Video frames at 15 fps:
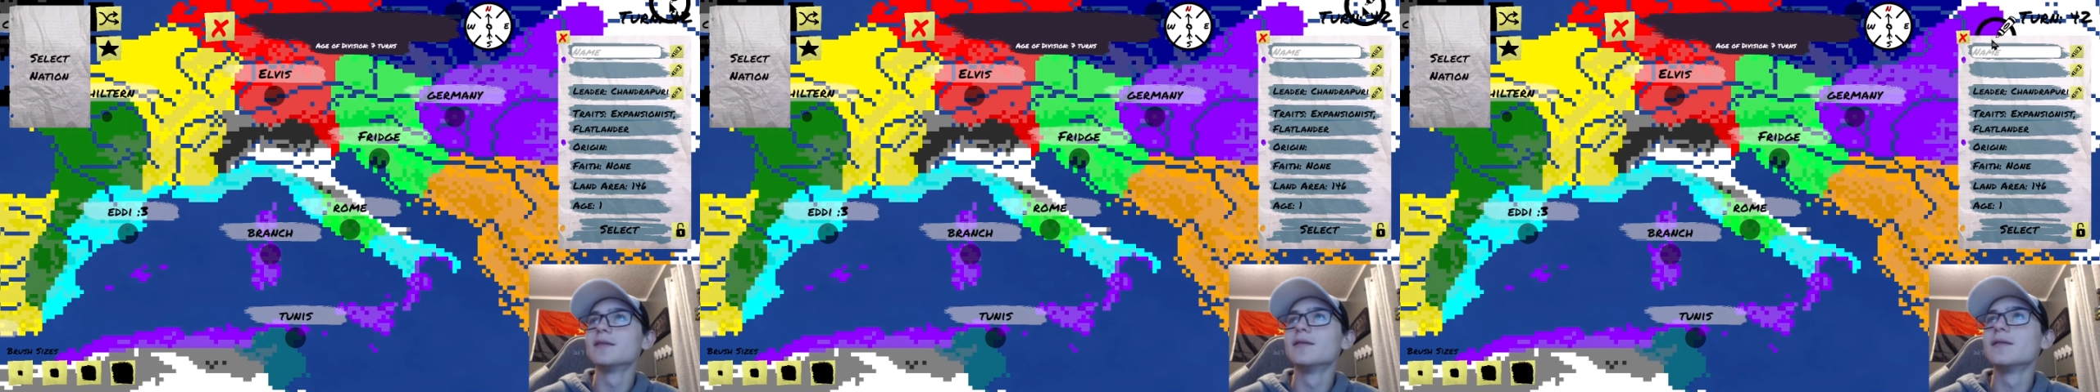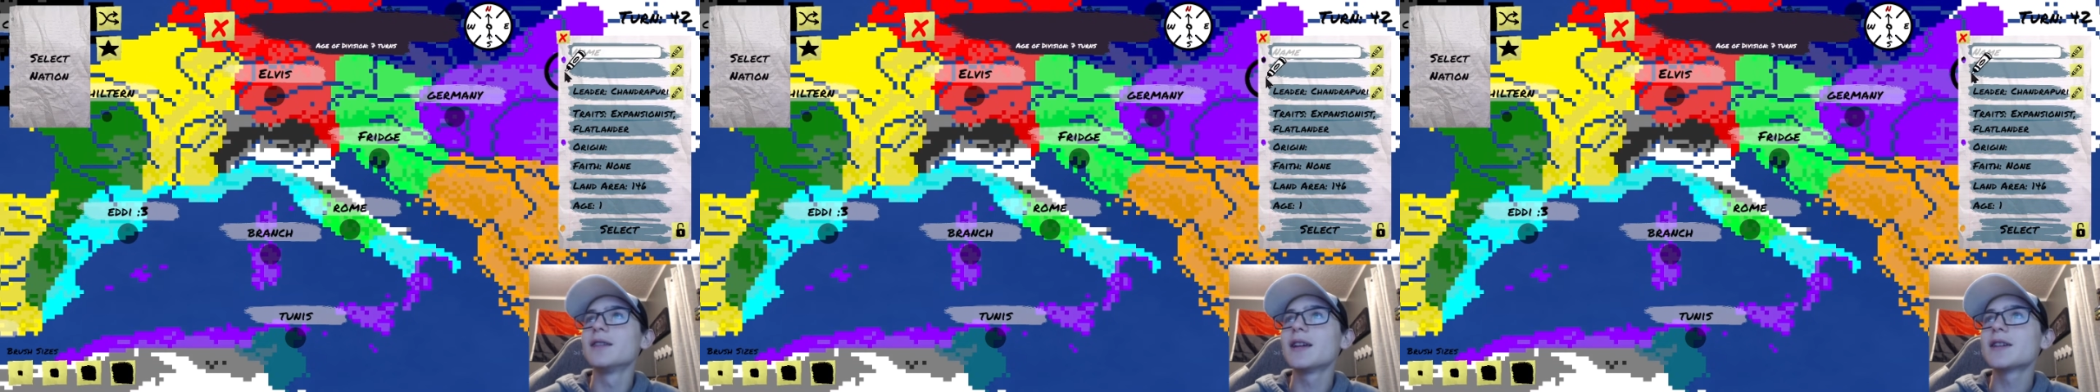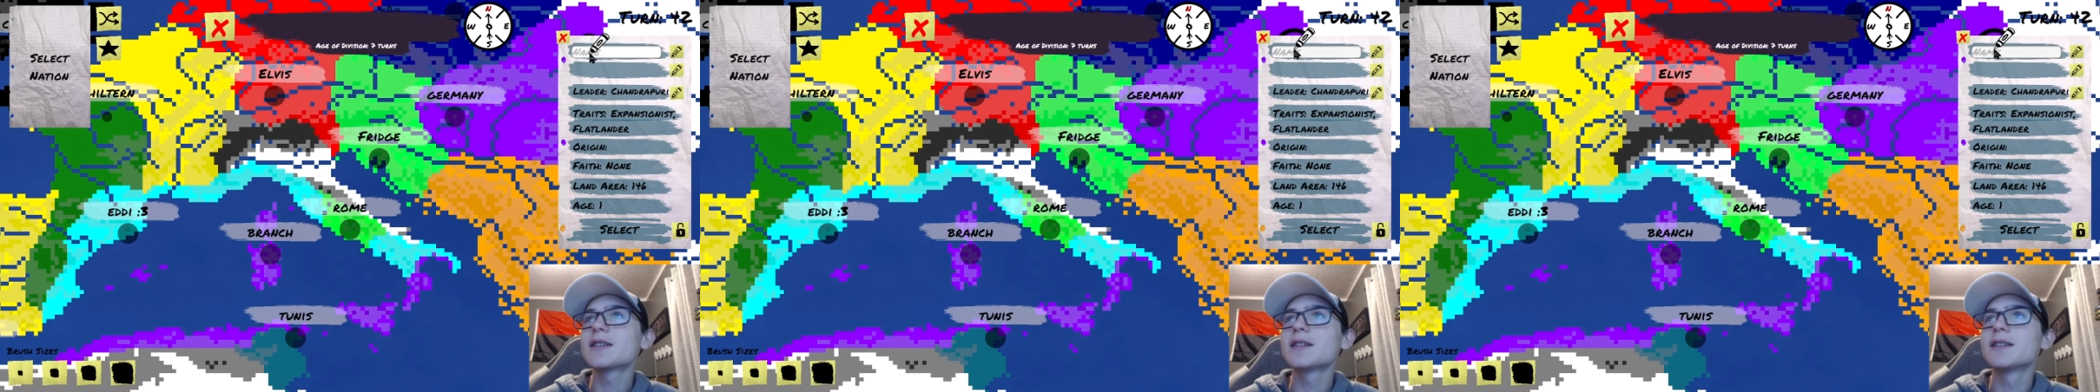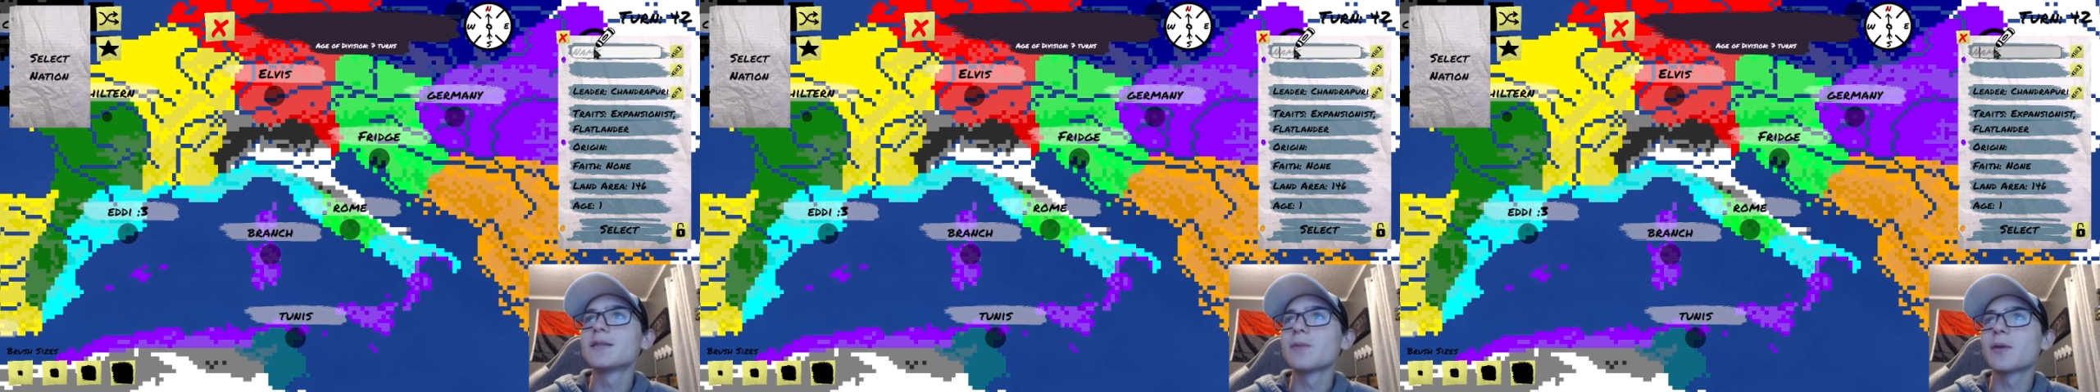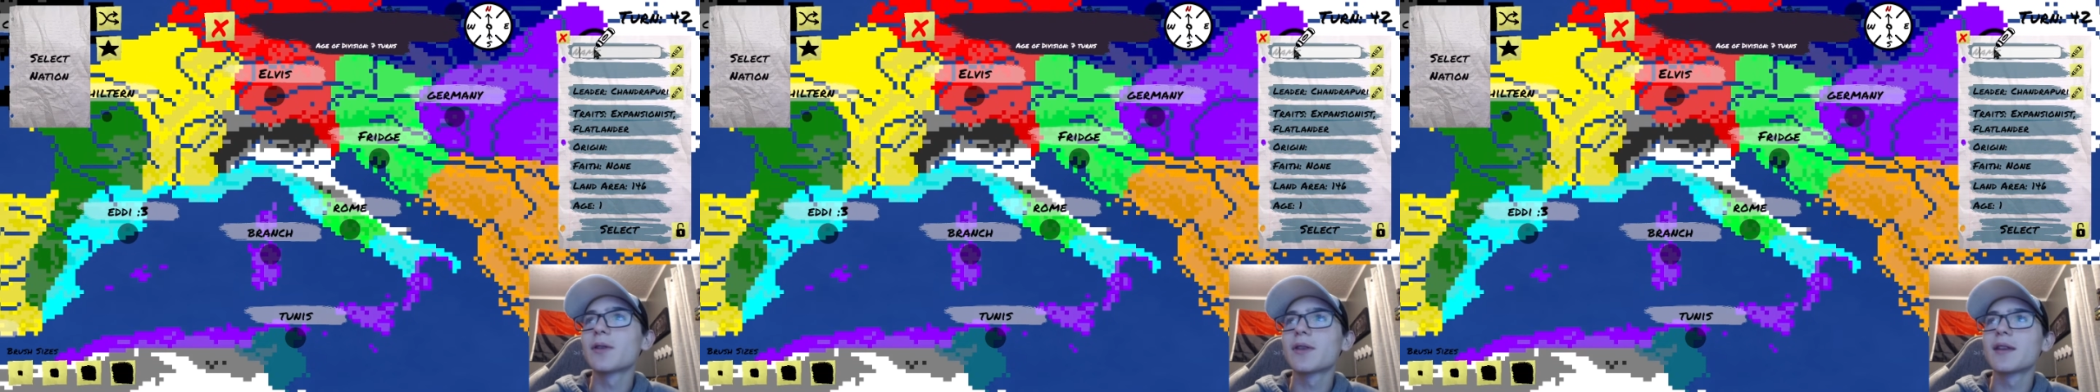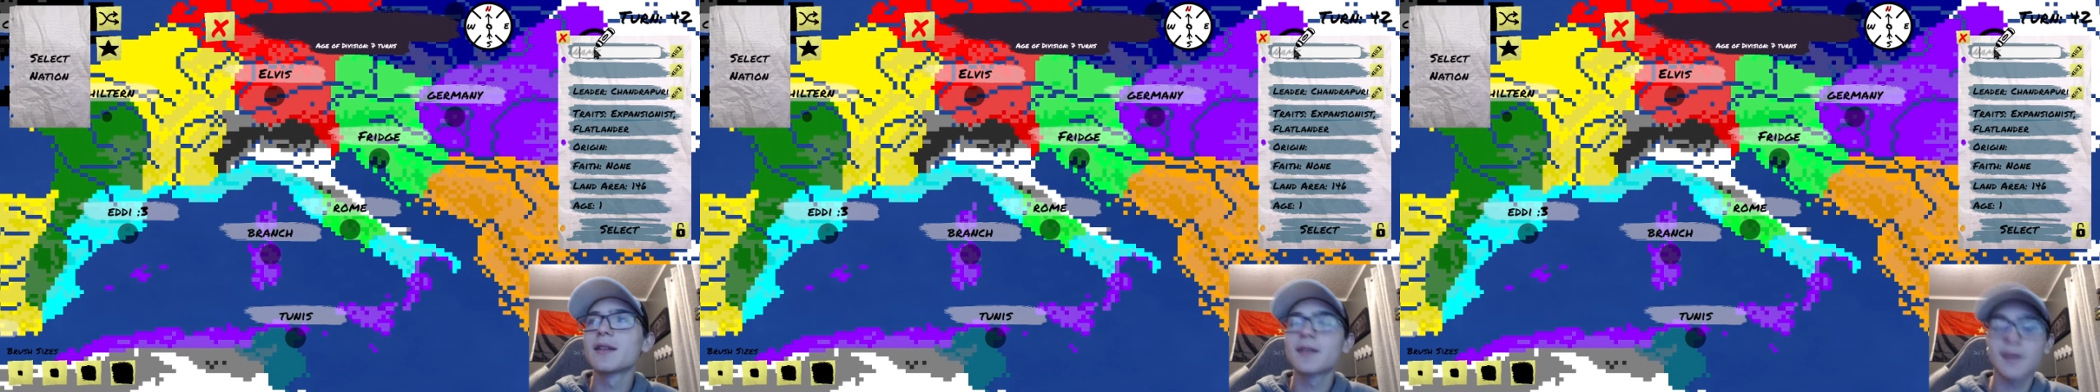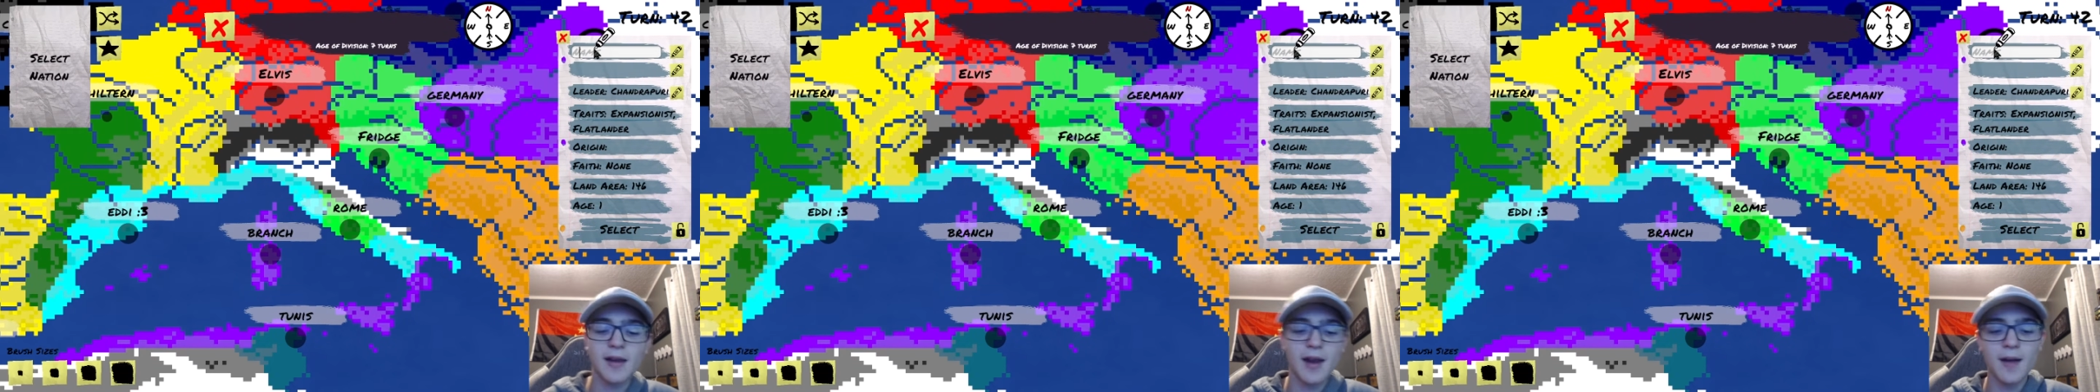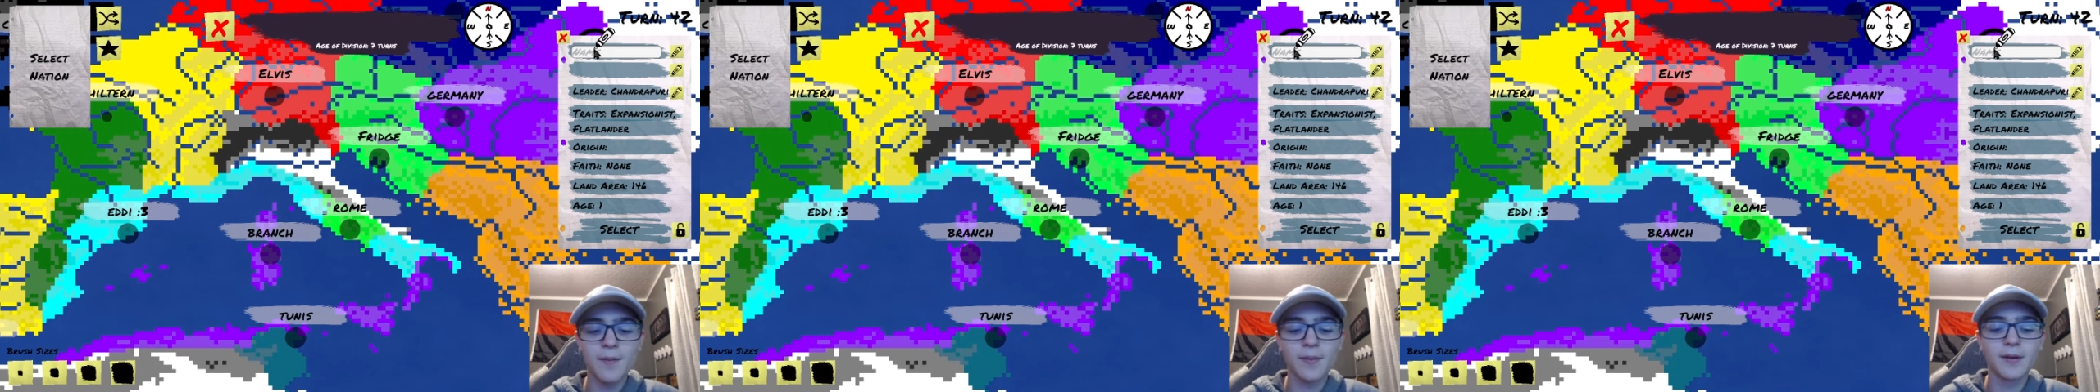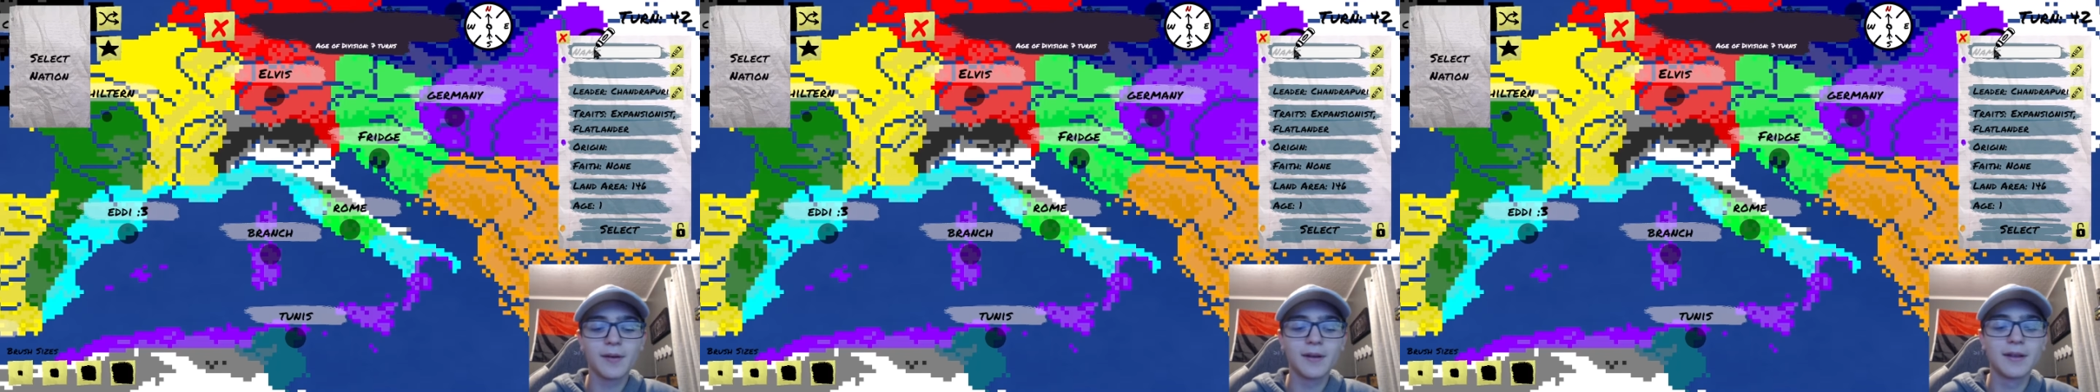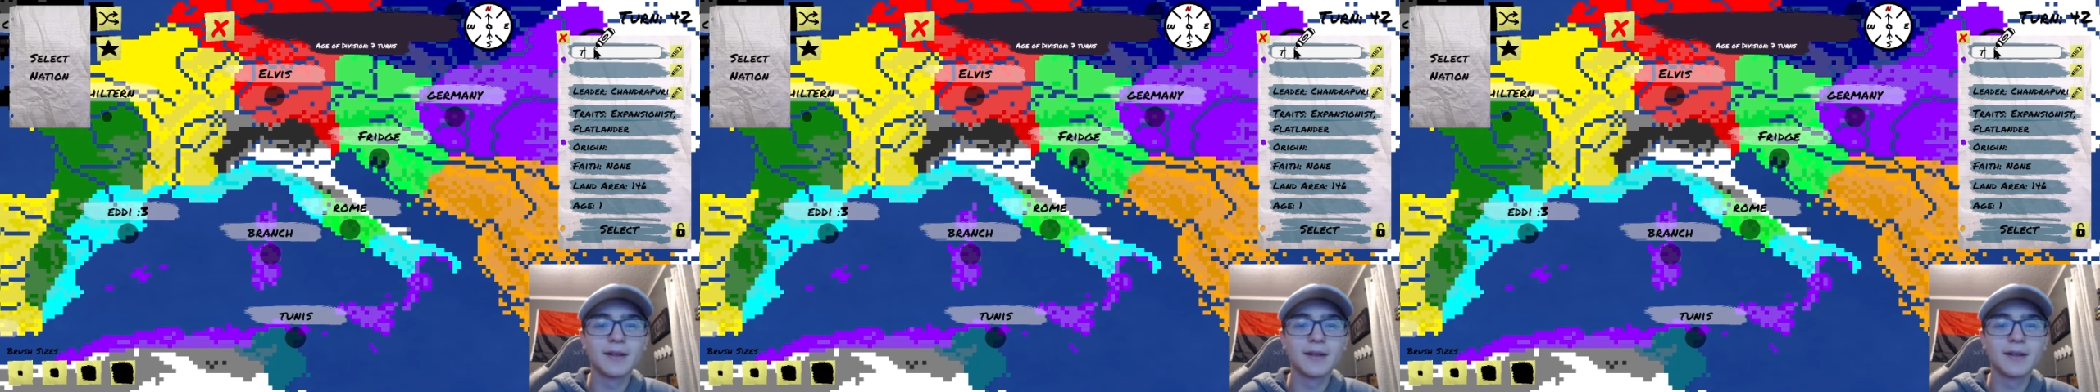nation with its capital